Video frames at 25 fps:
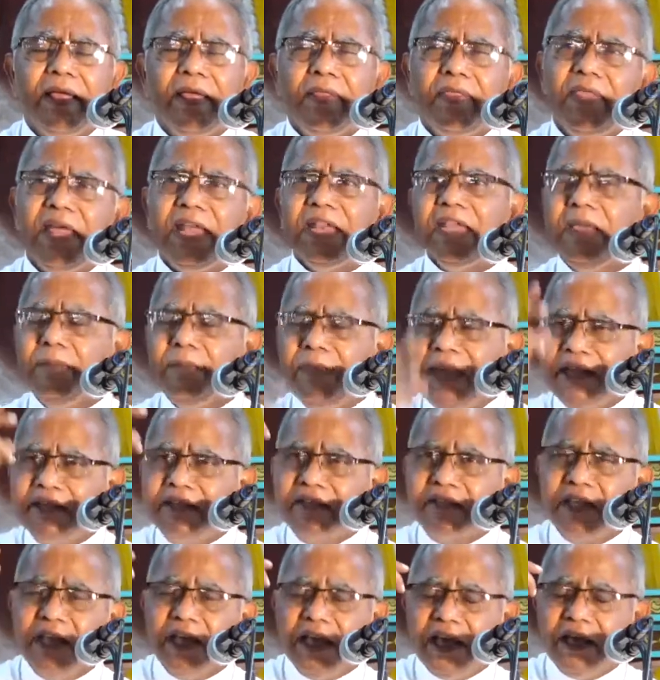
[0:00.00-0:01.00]
Then he
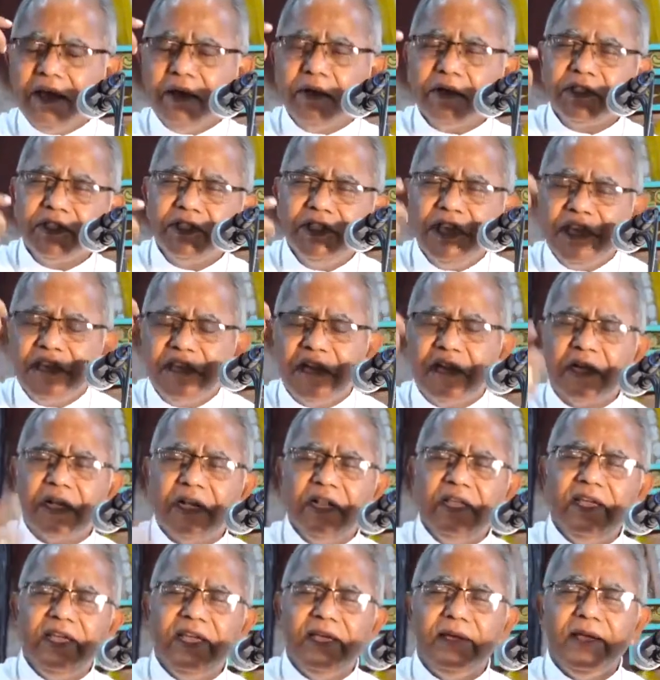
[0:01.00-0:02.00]
makes
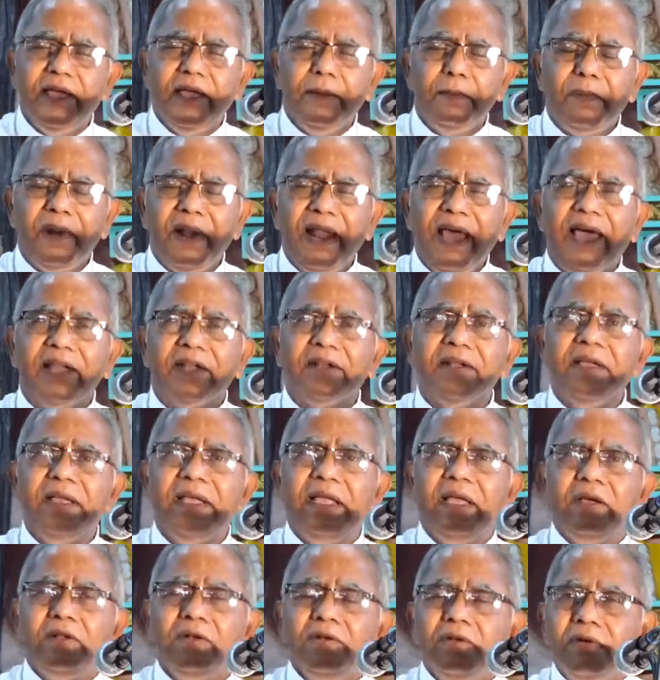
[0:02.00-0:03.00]
secretly a plan.
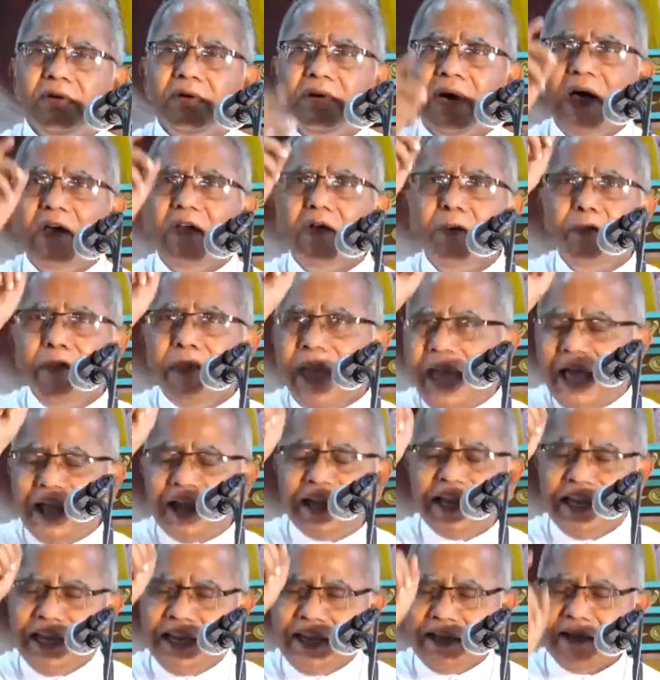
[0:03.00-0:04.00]
Oh, I will
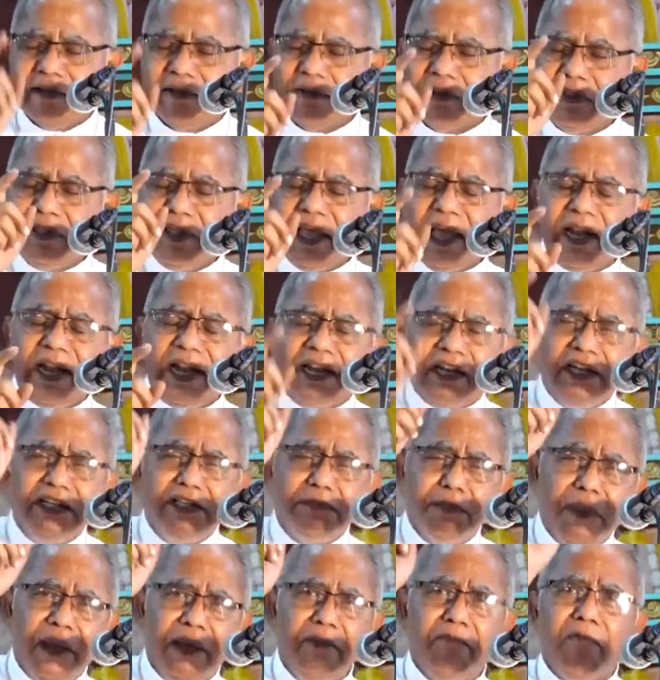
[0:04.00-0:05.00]
marry. Then at
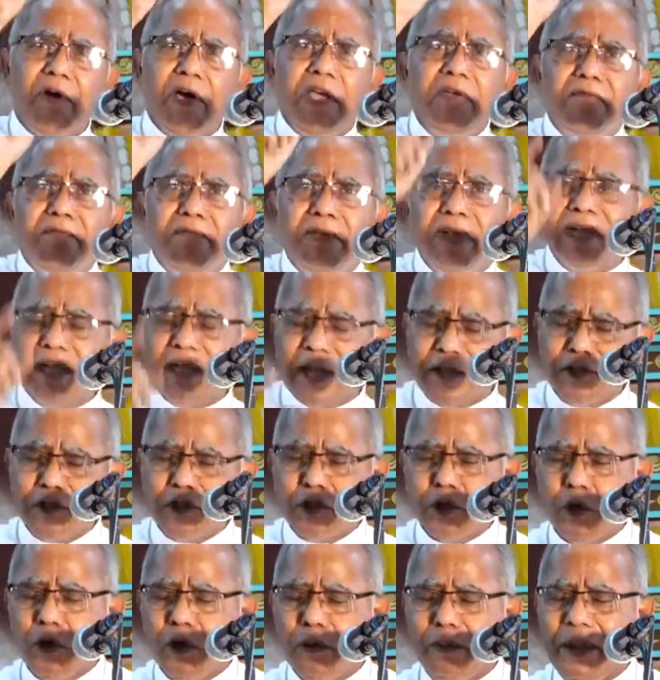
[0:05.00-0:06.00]
least my wife will
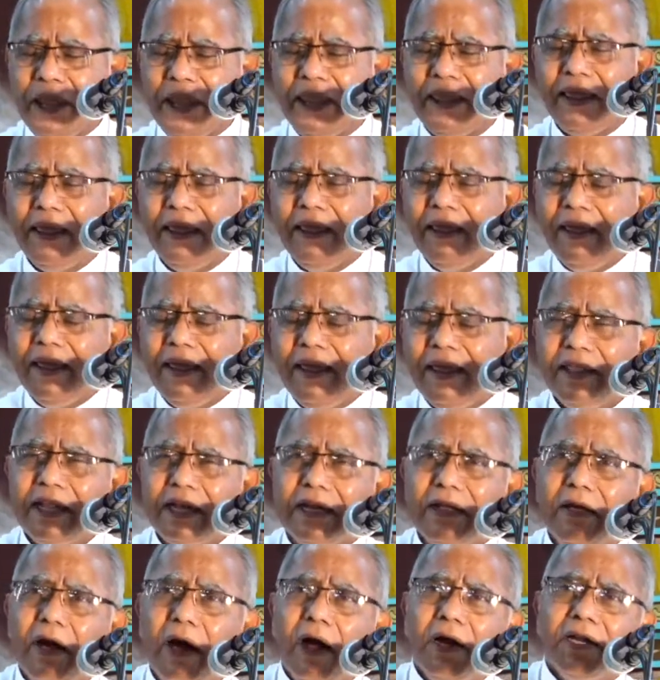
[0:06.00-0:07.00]
console me. Then
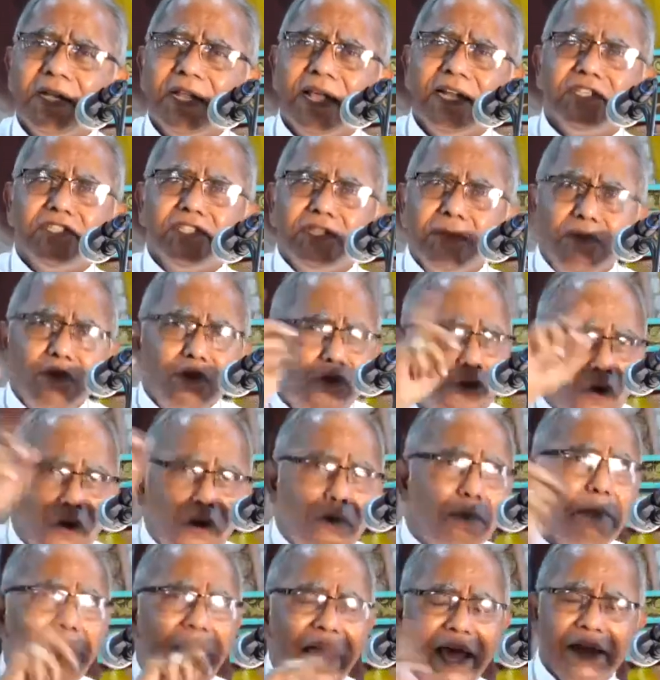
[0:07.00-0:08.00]
God tells him,
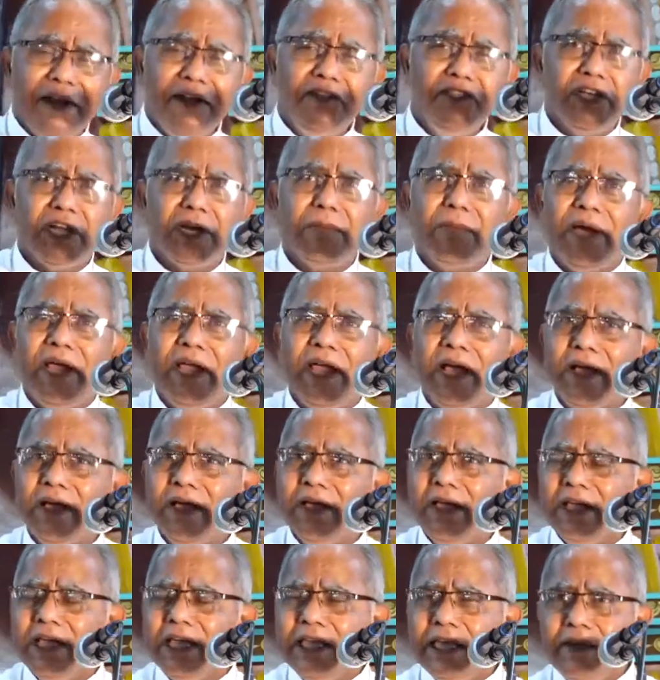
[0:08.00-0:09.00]
don't marry, Jeremiah.
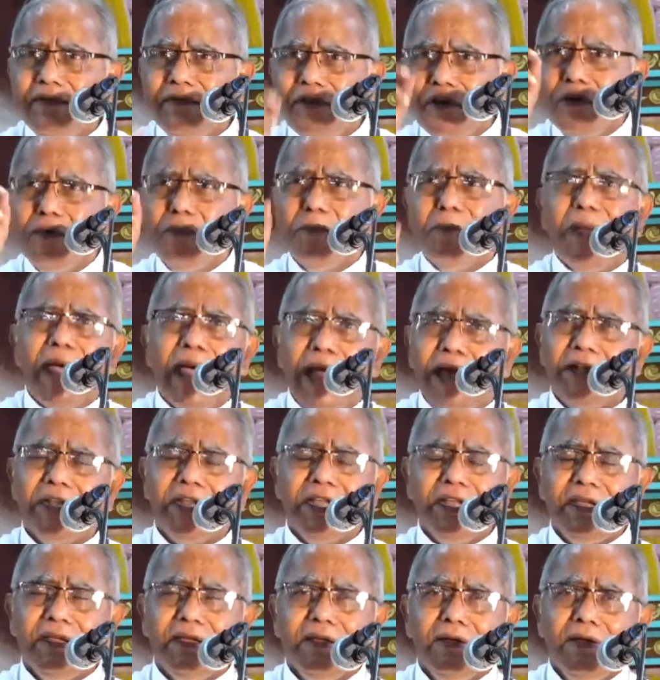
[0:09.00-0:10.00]
If you
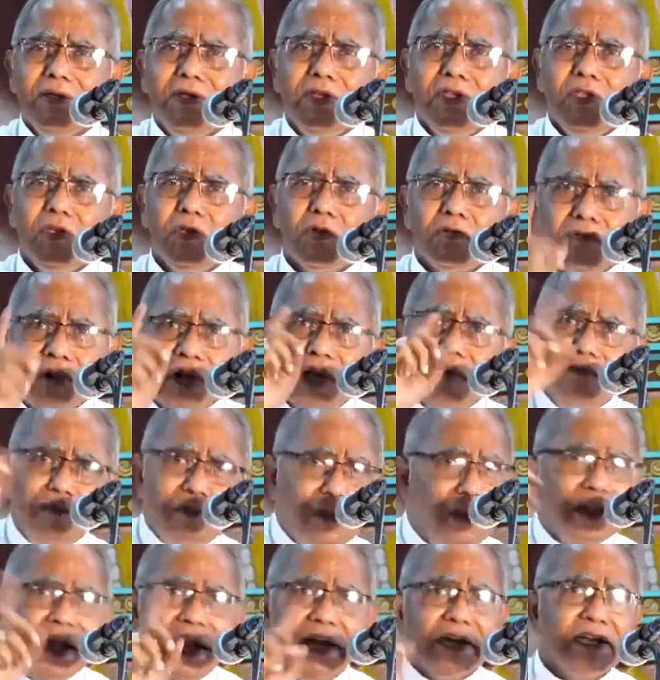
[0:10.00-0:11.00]
marry, your wife will
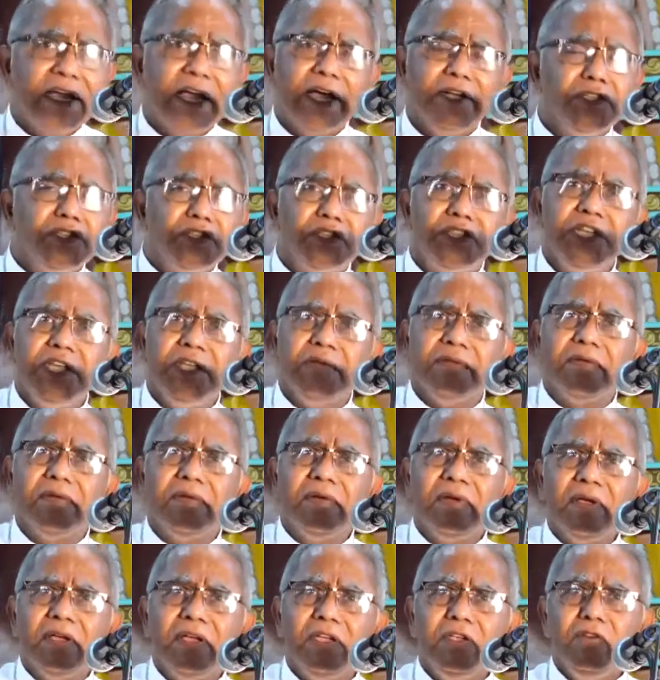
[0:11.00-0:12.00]
not conceive.
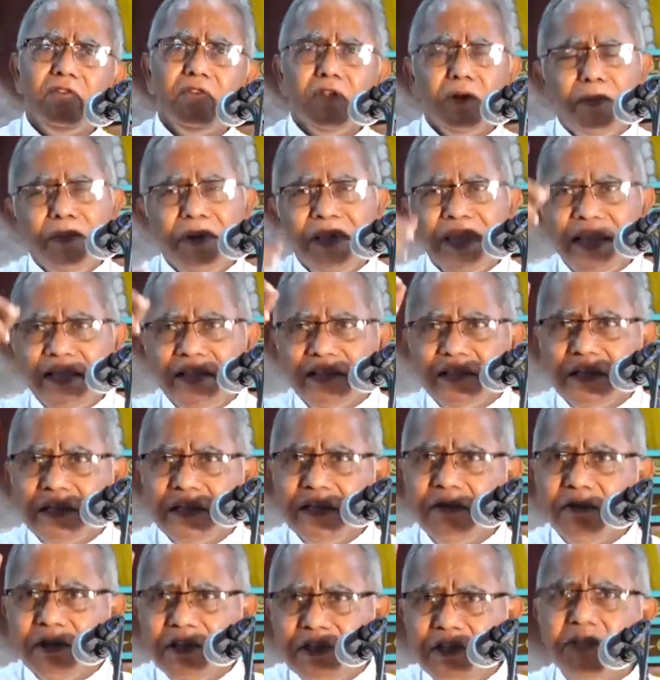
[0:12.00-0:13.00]
You will be a
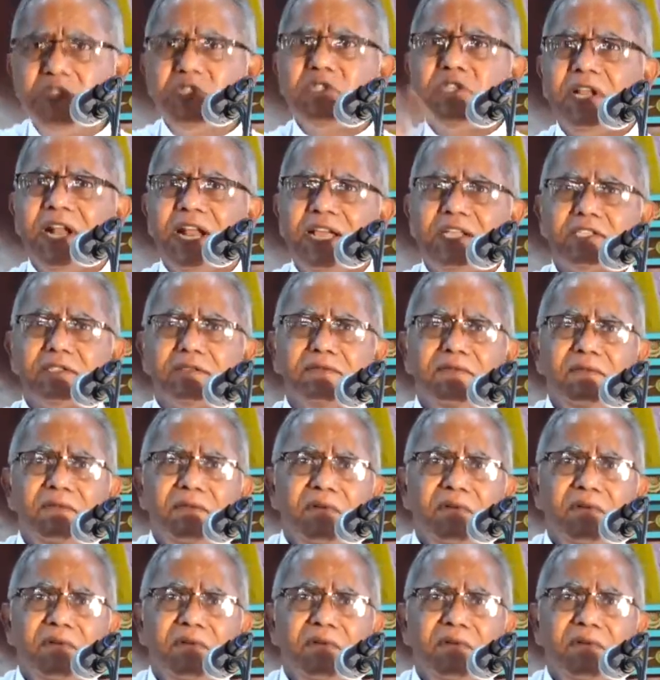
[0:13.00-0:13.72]
disgrace.